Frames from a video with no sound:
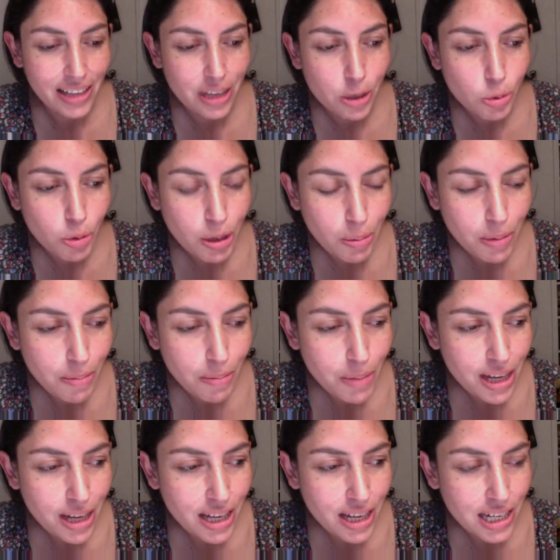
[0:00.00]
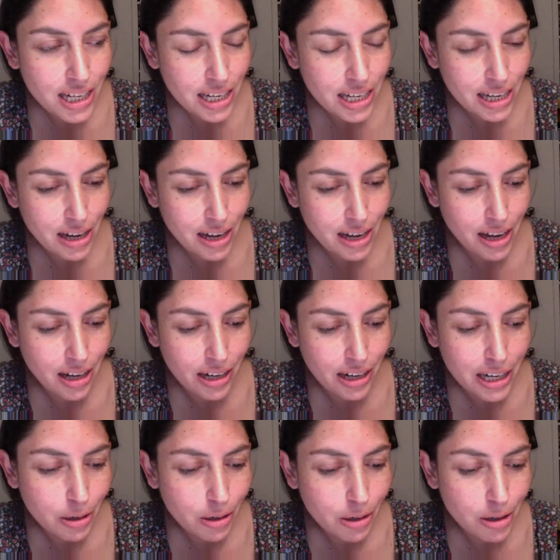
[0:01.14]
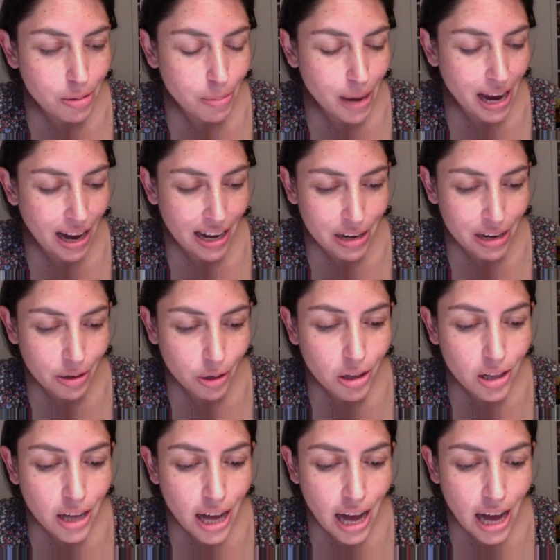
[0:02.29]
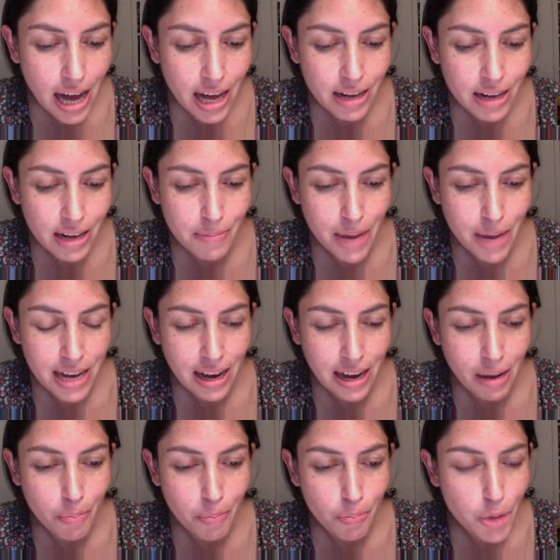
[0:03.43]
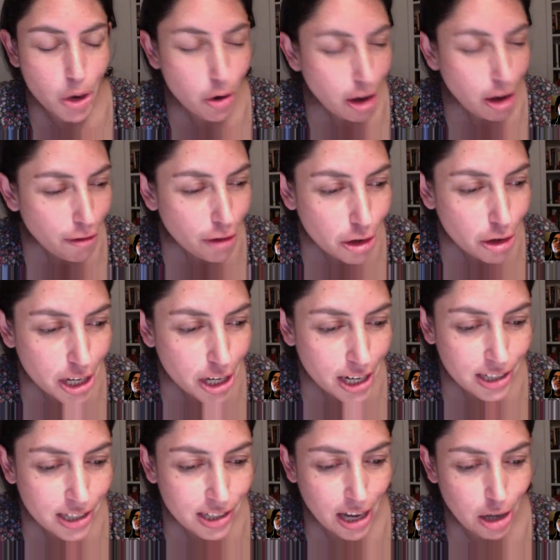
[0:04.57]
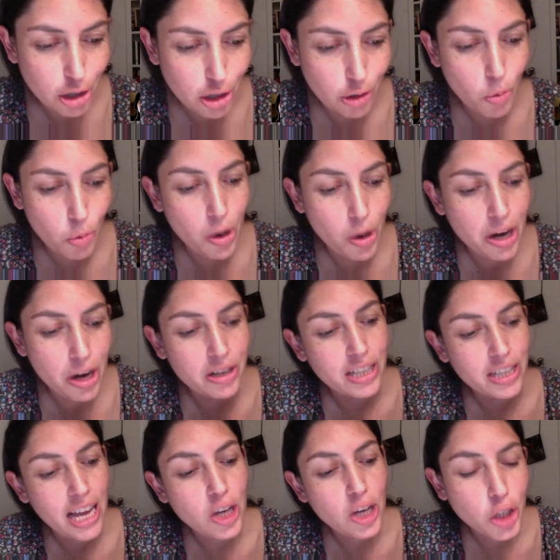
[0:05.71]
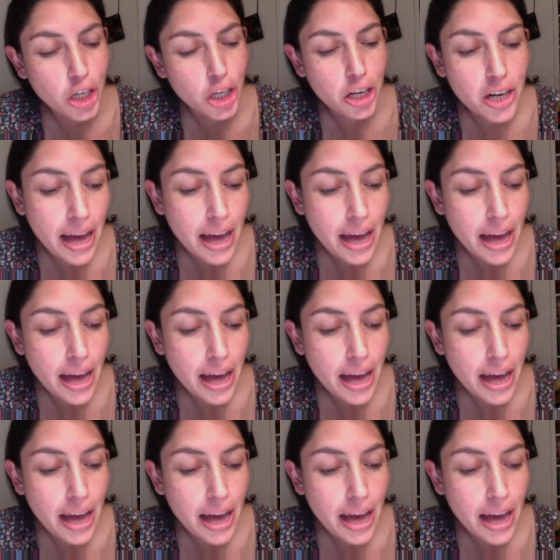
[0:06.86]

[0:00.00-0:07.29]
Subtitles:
These women begin little by little and make a beautiful organization where they share